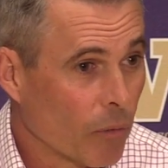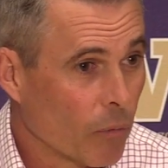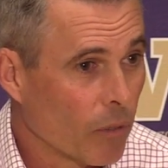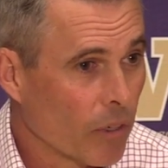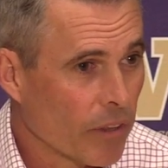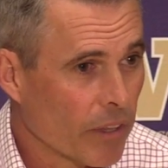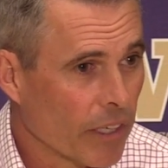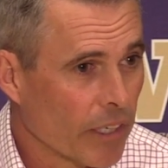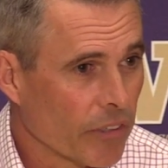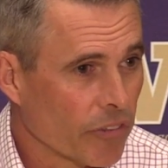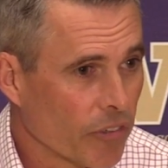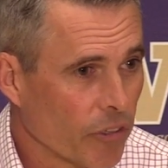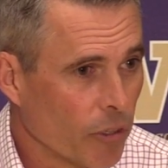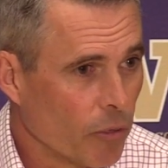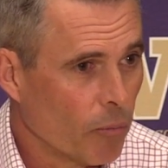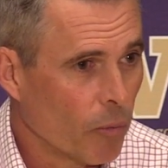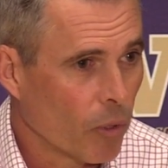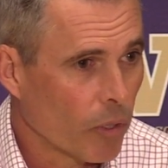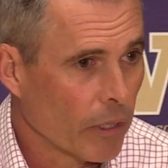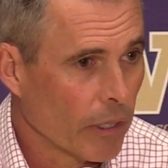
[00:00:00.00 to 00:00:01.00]
and what things are
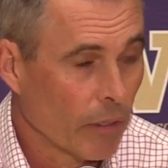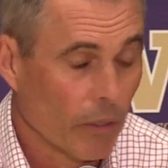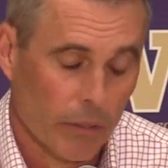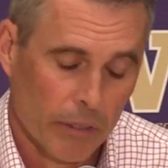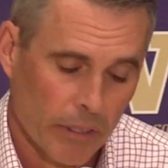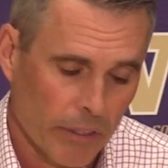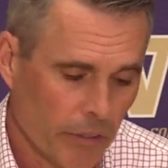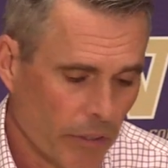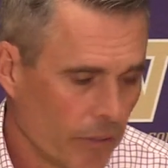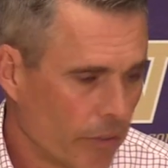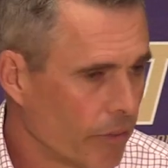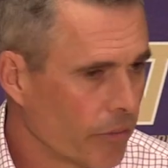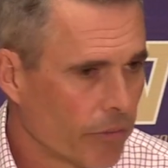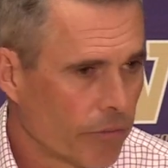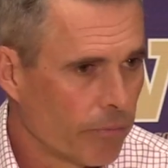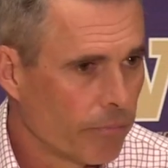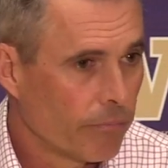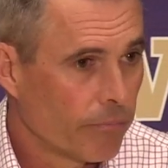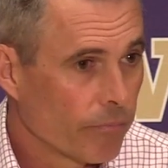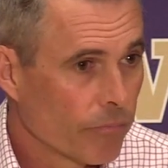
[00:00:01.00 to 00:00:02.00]
you more, and then you
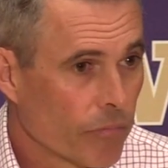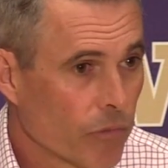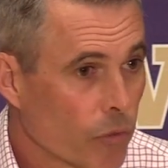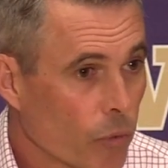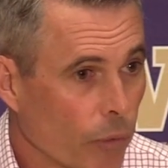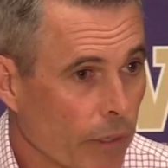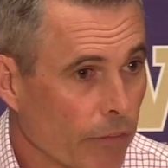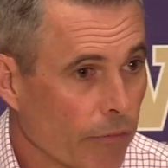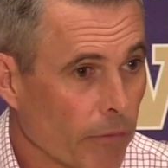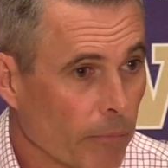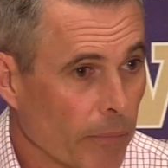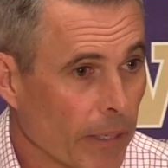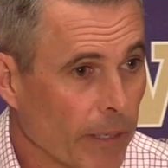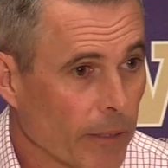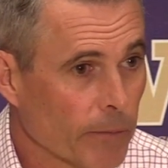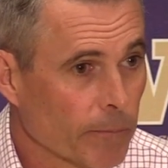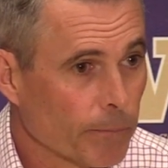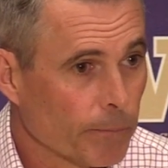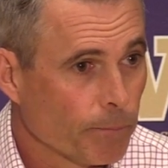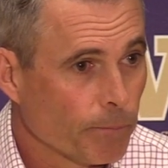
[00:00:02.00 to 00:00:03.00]
just tweak from
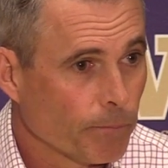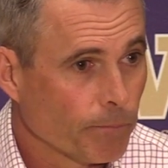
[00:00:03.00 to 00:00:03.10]
there.